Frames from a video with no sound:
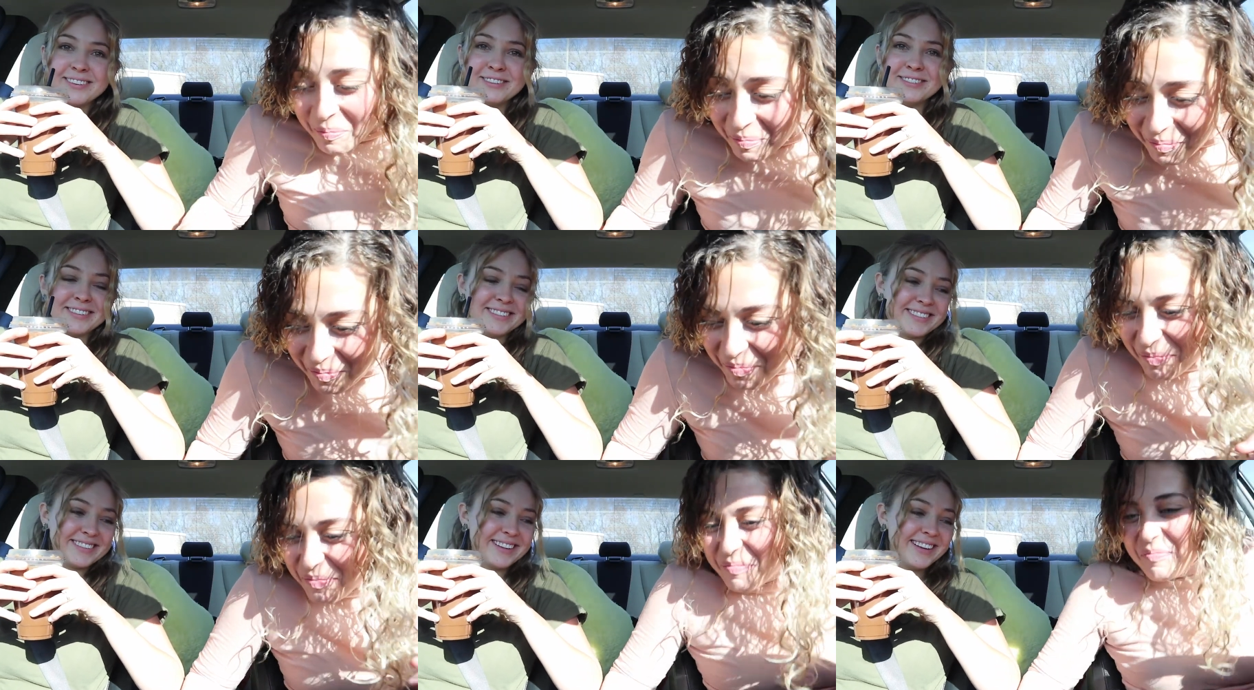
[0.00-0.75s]
Speaker 1: You're
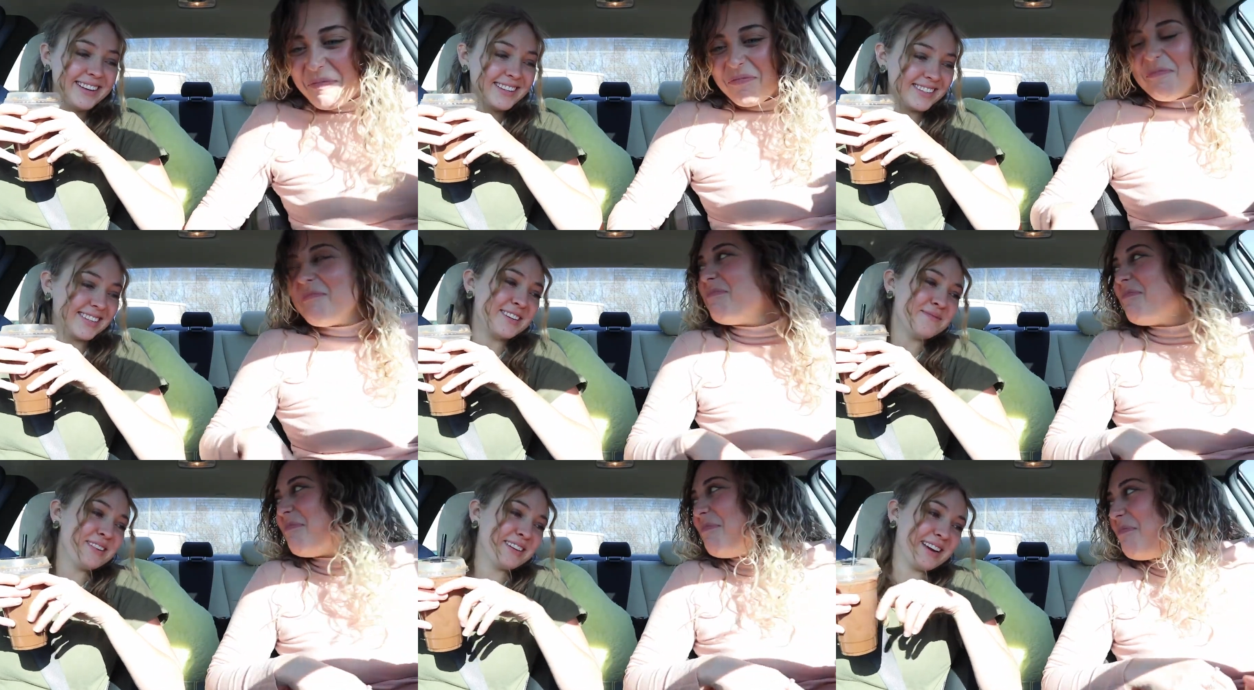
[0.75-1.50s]

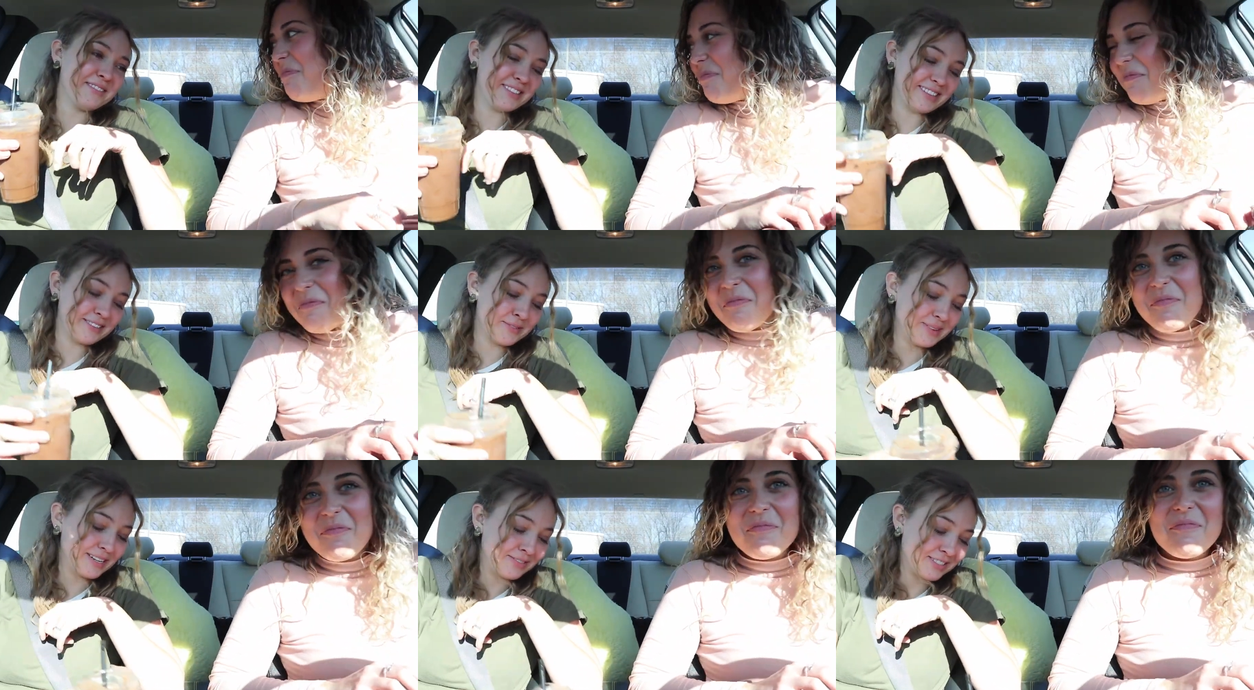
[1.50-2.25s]
seeming to have a little
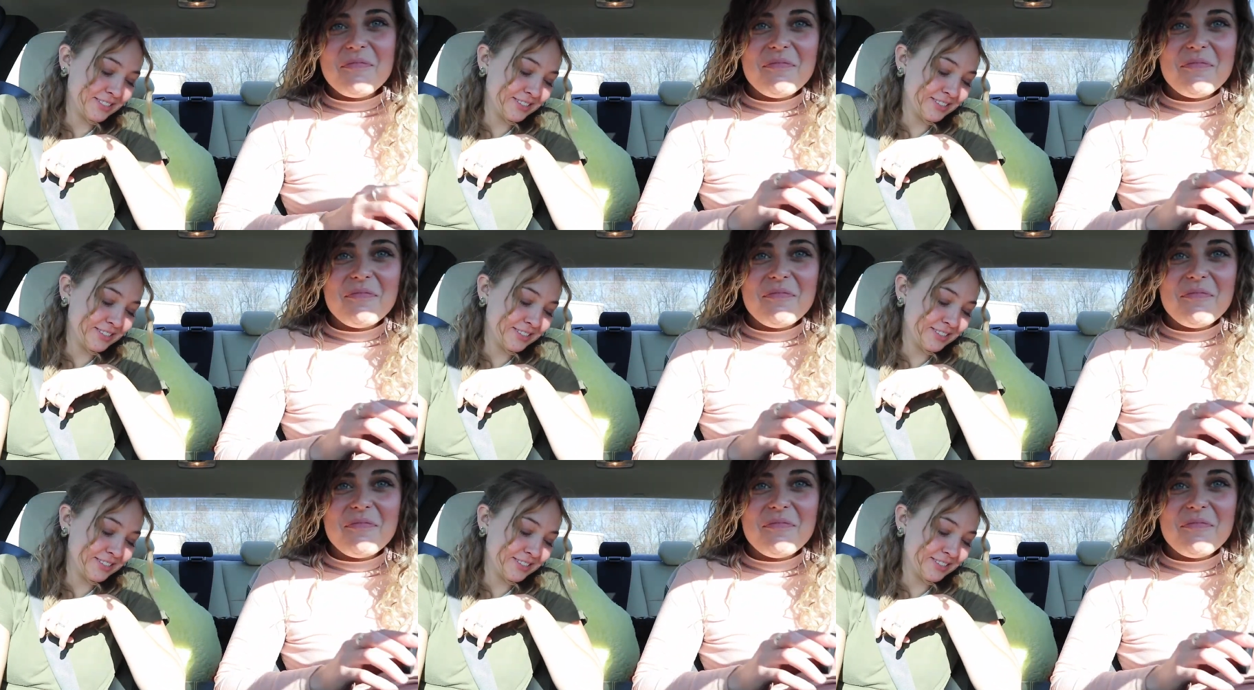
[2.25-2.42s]
bit of a